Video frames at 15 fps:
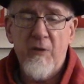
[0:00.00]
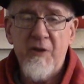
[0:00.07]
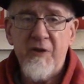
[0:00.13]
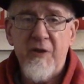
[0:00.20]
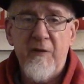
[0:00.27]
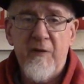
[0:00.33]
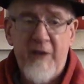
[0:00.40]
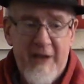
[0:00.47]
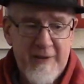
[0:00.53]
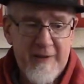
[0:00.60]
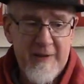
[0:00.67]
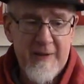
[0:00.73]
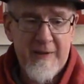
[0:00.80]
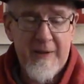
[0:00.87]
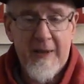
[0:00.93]
was
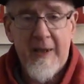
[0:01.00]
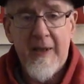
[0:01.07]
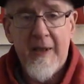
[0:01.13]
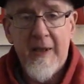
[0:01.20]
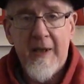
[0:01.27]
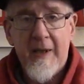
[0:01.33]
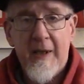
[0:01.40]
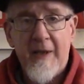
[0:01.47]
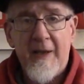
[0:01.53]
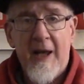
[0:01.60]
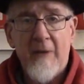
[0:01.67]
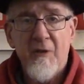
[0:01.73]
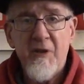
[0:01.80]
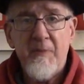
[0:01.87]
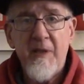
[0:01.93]
invented, and
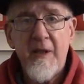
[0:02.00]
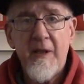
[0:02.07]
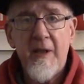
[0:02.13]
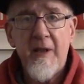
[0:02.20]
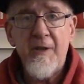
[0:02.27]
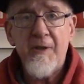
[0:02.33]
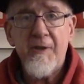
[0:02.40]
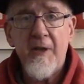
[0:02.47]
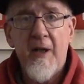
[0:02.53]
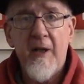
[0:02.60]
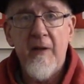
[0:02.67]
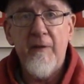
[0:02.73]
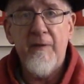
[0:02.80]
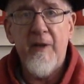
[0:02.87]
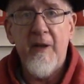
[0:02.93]
that was because
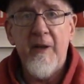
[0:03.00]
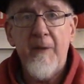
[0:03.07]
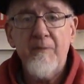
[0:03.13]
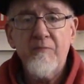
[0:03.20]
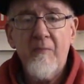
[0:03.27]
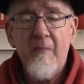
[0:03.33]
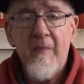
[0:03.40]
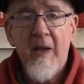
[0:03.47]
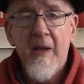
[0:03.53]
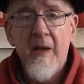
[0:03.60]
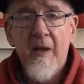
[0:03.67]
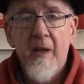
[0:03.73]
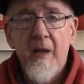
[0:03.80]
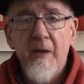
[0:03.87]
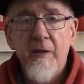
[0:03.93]
of uh,
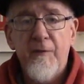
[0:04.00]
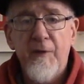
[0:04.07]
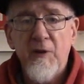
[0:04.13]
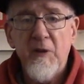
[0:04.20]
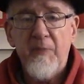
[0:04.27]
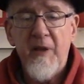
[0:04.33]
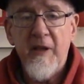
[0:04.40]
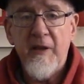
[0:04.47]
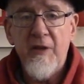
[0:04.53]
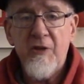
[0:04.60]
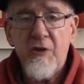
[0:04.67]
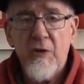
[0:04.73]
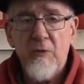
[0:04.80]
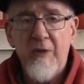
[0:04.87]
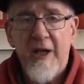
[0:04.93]
the Philippine
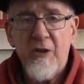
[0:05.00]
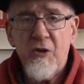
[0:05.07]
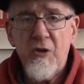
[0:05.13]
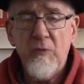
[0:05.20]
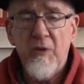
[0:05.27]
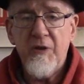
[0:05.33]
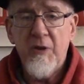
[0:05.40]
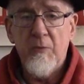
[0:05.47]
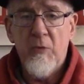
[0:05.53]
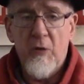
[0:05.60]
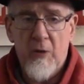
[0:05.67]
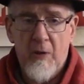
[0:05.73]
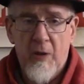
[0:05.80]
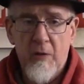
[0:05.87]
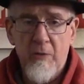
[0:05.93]
insurrection with the
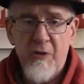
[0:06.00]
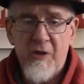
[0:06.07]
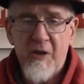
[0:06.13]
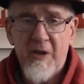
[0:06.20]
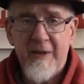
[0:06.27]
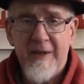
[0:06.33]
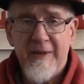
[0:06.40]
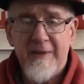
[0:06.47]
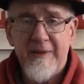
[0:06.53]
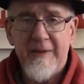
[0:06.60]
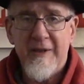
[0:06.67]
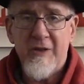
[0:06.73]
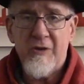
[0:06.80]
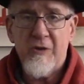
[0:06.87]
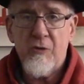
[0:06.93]
Moros, that
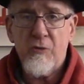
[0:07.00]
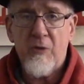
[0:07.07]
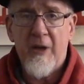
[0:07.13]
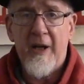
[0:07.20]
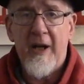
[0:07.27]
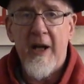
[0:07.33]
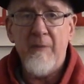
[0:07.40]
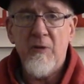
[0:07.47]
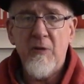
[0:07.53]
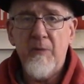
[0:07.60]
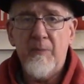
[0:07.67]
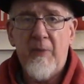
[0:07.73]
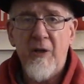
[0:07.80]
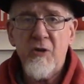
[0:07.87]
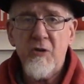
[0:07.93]
this tribe or a
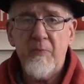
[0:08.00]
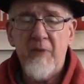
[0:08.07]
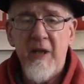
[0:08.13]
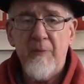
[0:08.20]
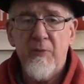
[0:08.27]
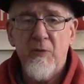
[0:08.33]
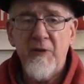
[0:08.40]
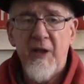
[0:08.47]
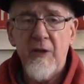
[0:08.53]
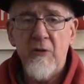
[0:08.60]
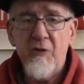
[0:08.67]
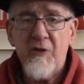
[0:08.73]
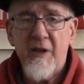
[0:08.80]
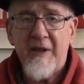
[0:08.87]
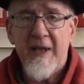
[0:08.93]
bunch of people that
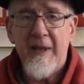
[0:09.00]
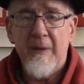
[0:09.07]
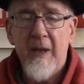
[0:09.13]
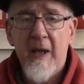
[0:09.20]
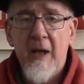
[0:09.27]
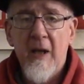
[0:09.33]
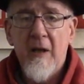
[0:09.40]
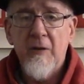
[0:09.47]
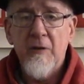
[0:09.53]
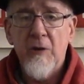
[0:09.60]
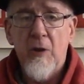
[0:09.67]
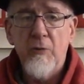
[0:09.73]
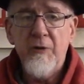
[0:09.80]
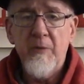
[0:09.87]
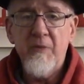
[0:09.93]
used to like
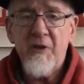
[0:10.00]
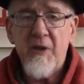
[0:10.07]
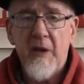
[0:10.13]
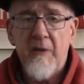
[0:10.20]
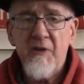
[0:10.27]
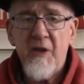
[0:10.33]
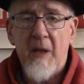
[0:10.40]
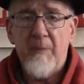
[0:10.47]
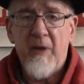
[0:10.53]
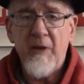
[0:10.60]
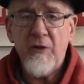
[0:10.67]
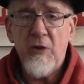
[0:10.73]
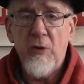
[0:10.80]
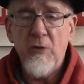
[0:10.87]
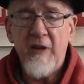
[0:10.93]
load themselves up
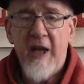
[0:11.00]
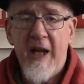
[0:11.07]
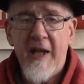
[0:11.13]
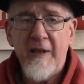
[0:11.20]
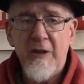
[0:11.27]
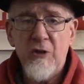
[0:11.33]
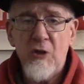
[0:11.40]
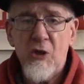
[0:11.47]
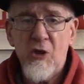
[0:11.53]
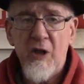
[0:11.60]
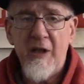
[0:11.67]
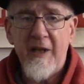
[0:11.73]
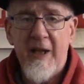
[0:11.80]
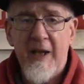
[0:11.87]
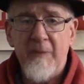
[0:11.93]
on cocaine and
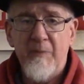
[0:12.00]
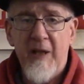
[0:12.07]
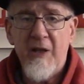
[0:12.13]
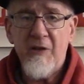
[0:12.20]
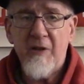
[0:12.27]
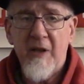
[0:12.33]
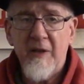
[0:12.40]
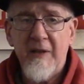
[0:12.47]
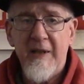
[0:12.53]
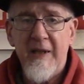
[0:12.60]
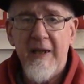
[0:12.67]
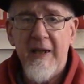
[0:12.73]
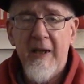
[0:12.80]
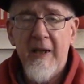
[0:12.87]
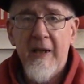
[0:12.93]
shit, and basically